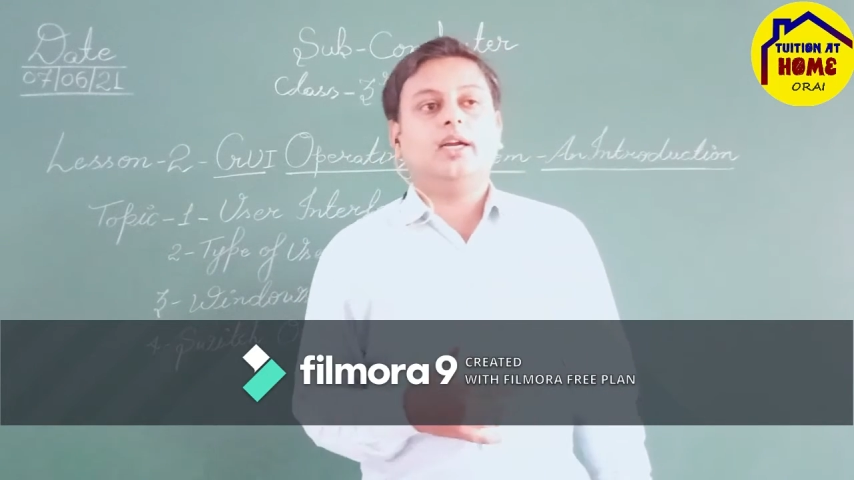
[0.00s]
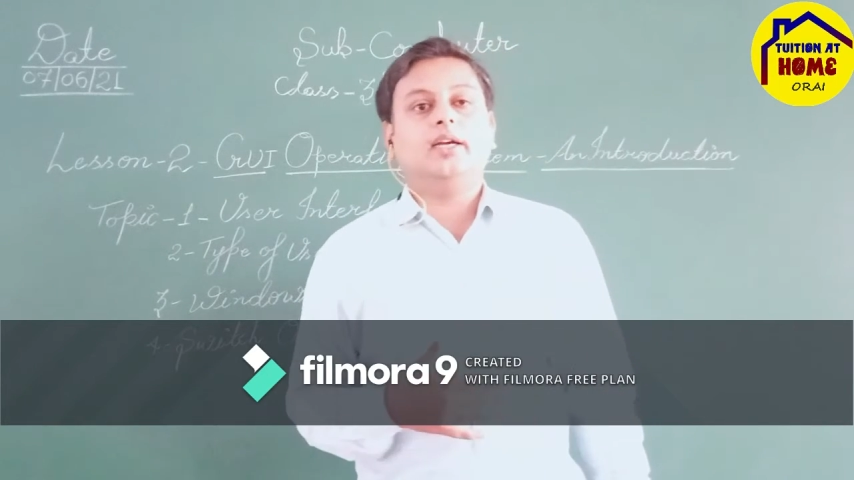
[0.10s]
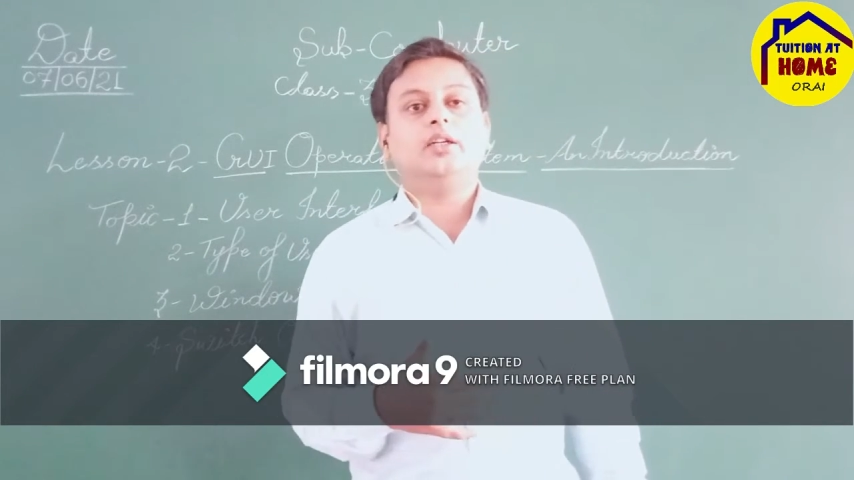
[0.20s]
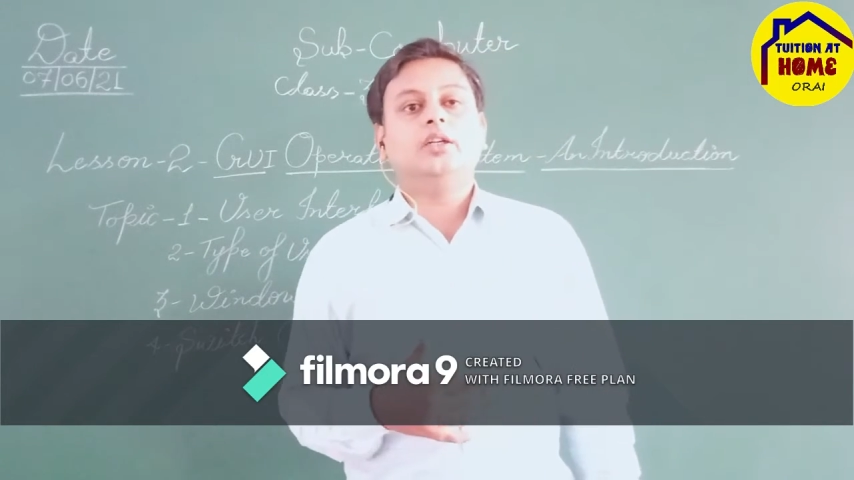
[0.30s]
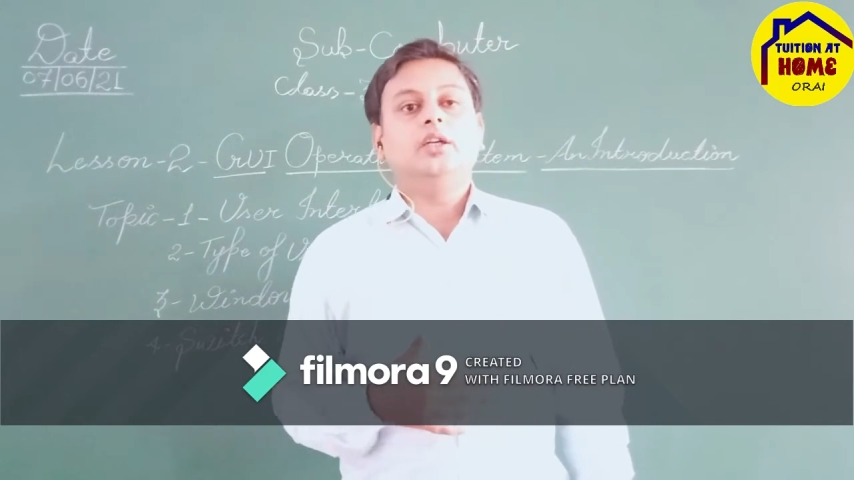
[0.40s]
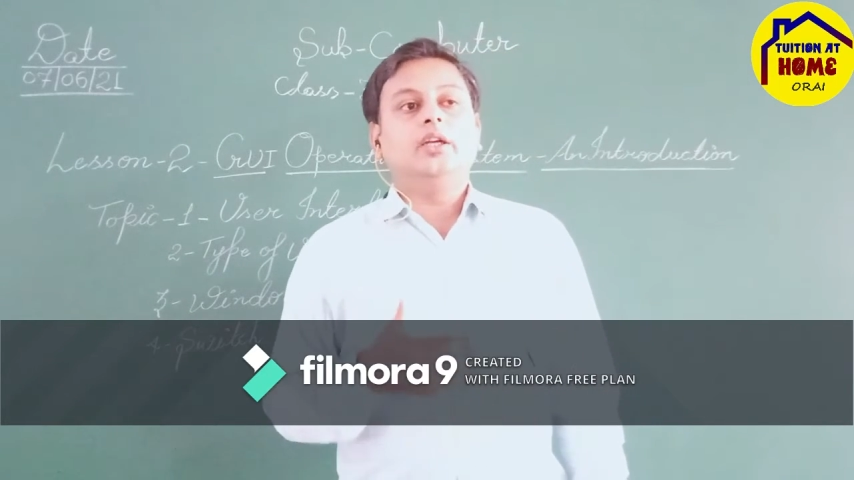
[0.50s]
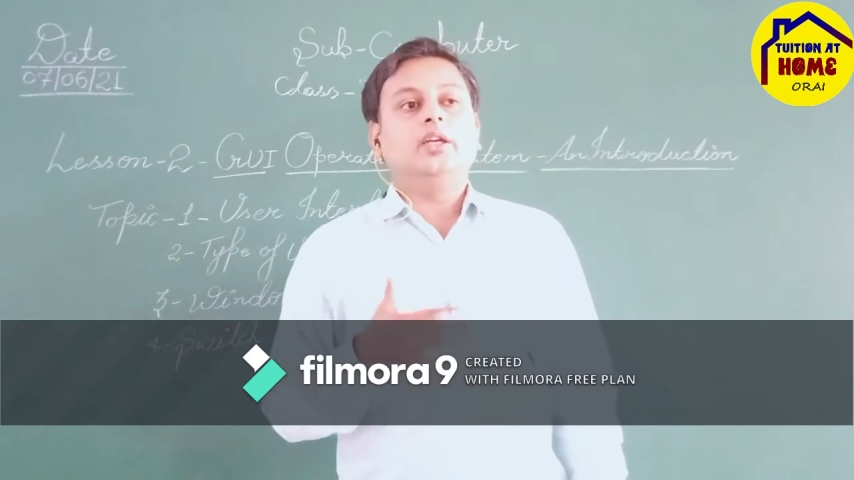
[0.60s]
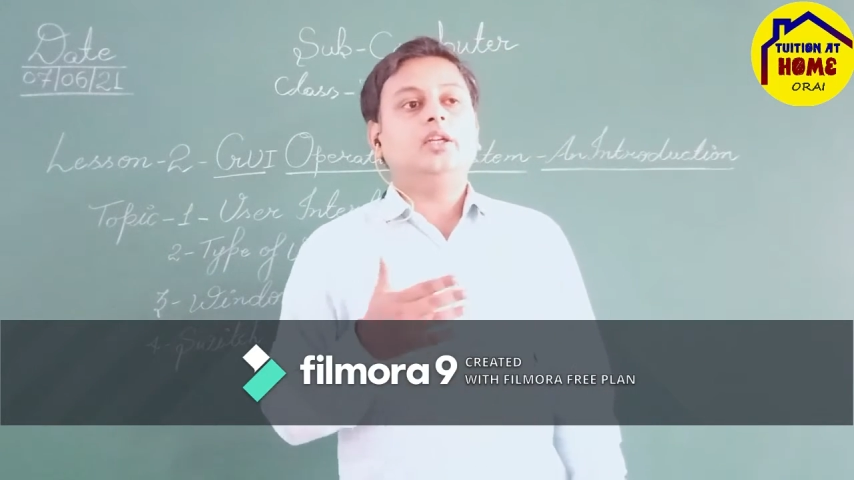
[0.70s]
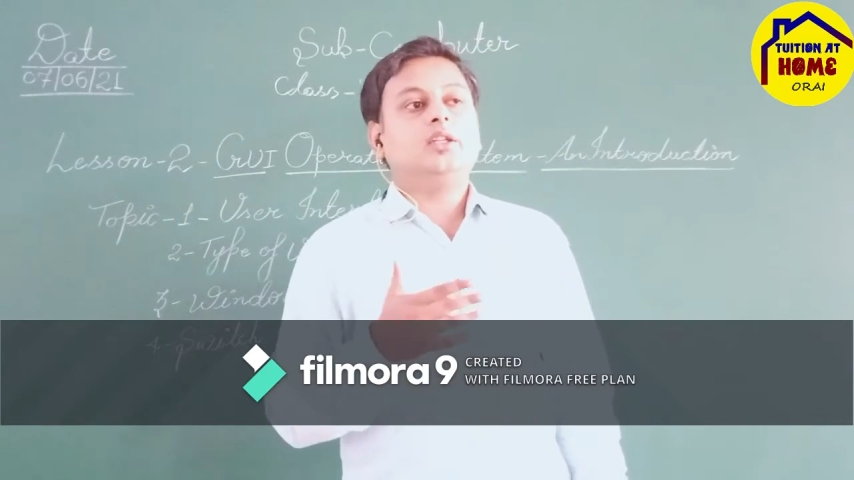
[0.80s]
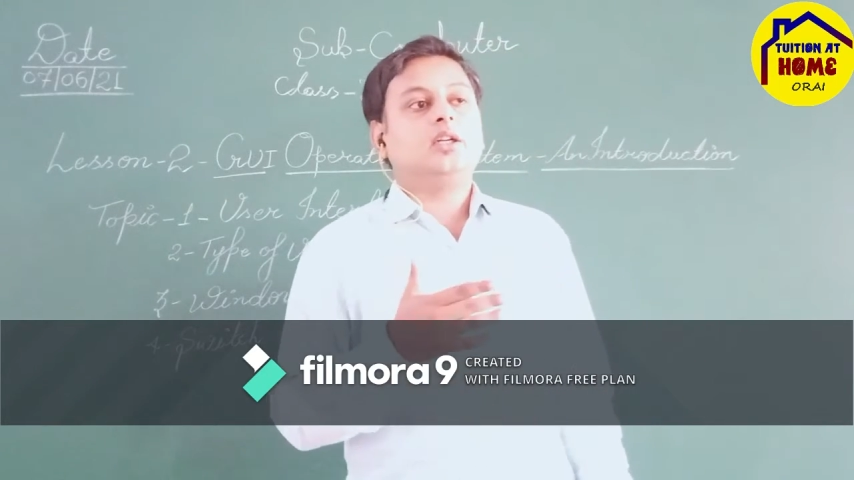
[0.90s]
and
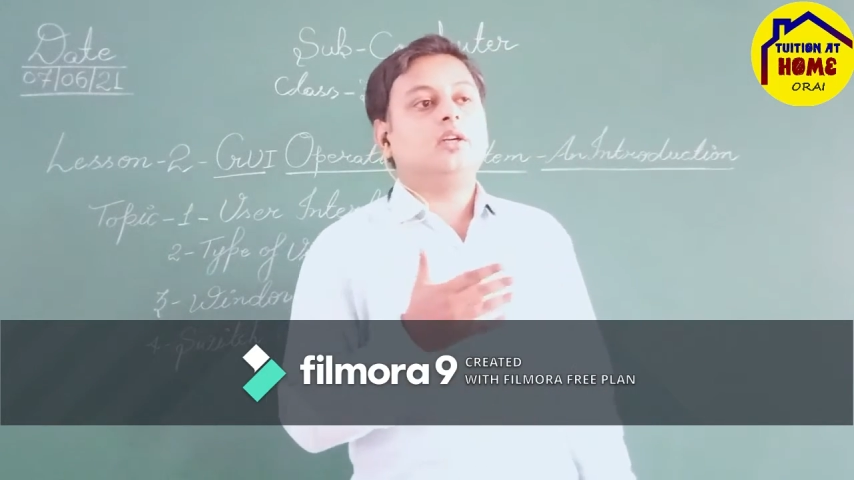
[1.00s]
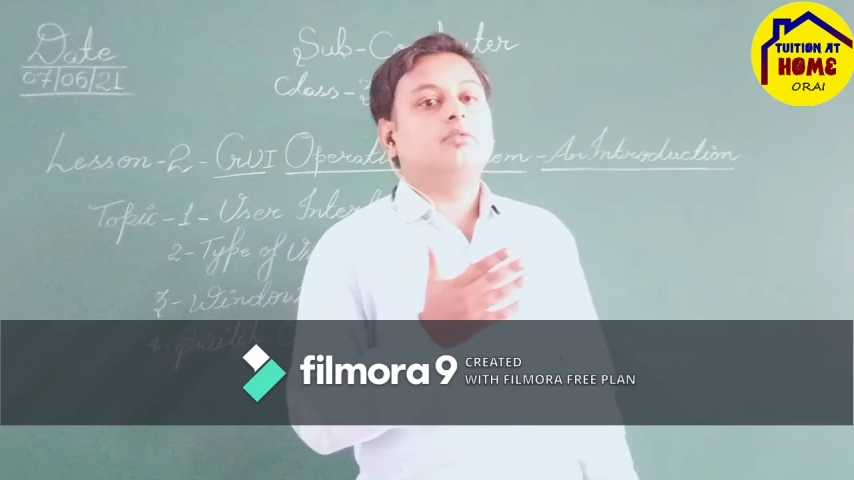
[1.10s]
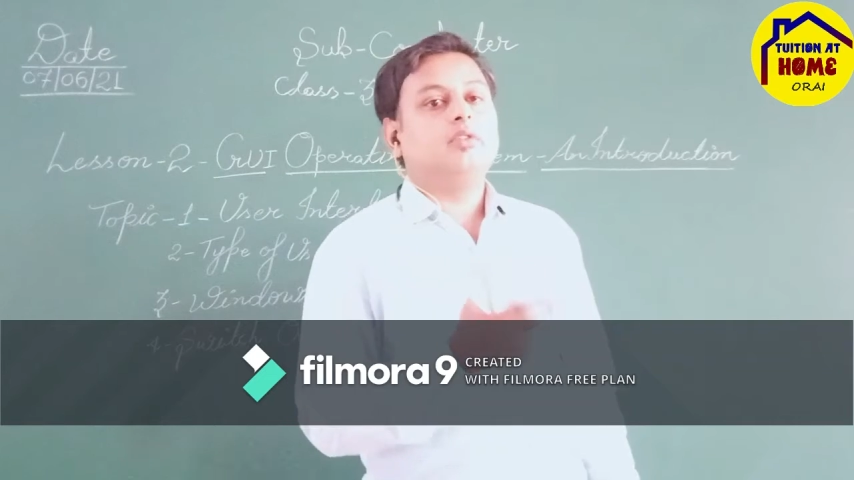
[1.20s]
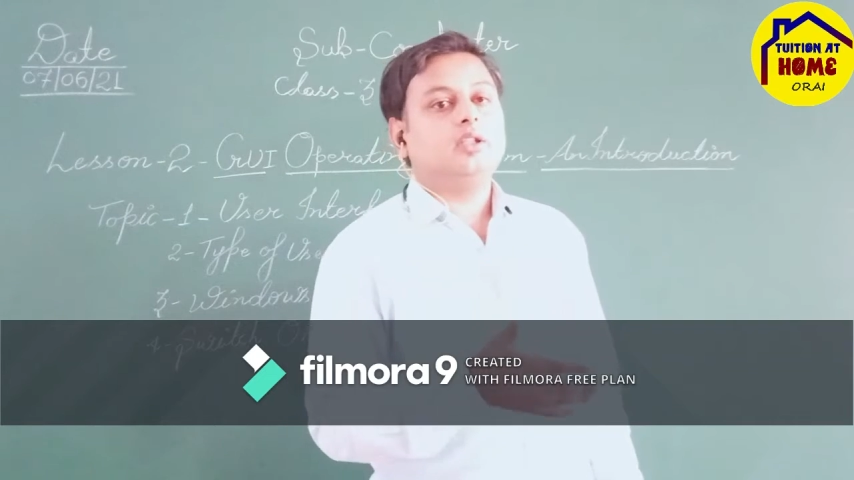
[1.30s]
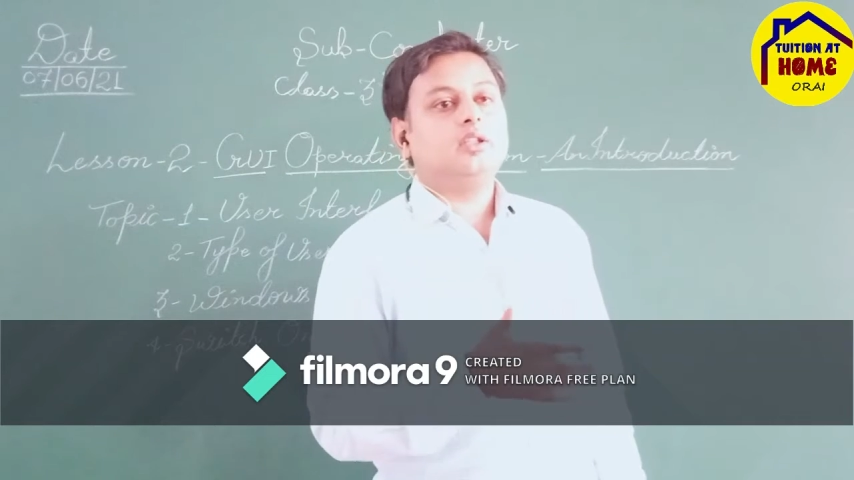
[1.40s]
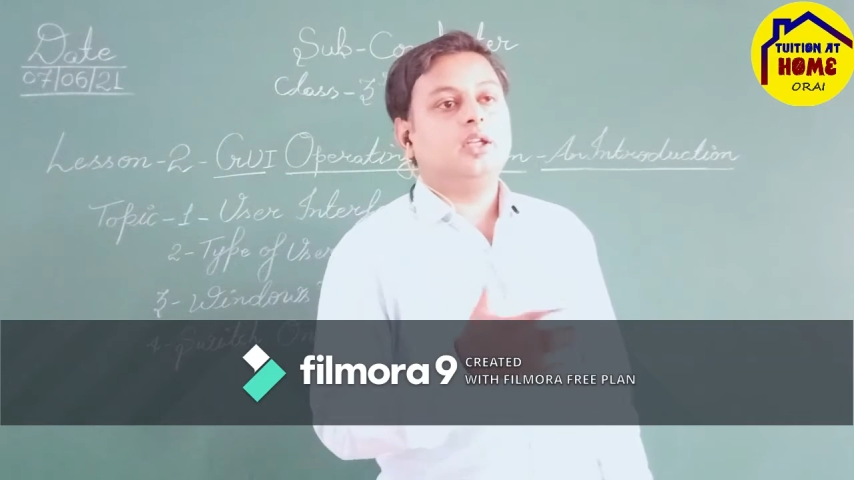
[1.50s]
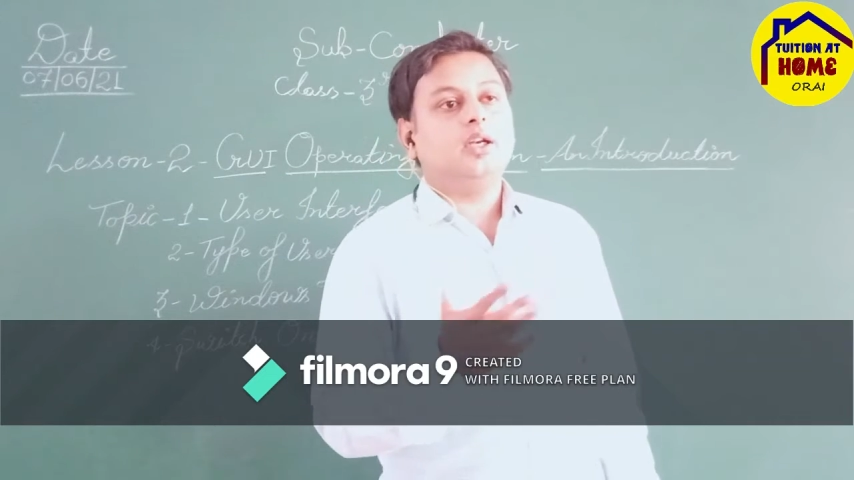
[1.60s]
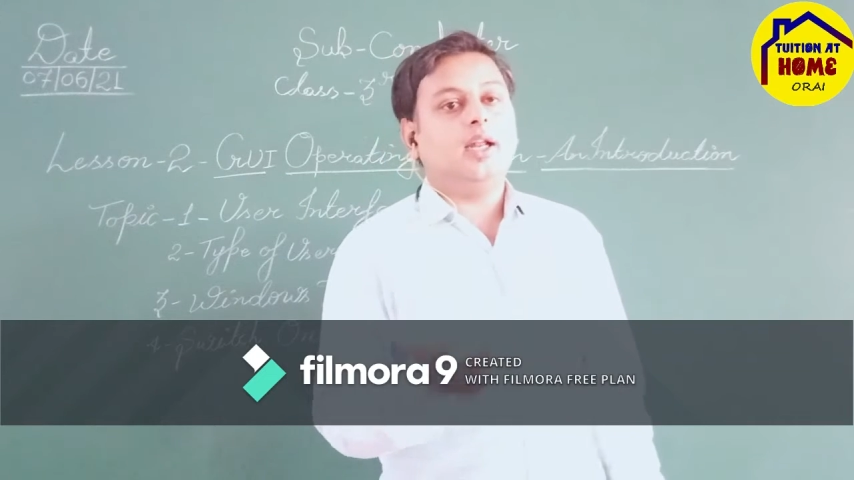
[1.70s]
he convert the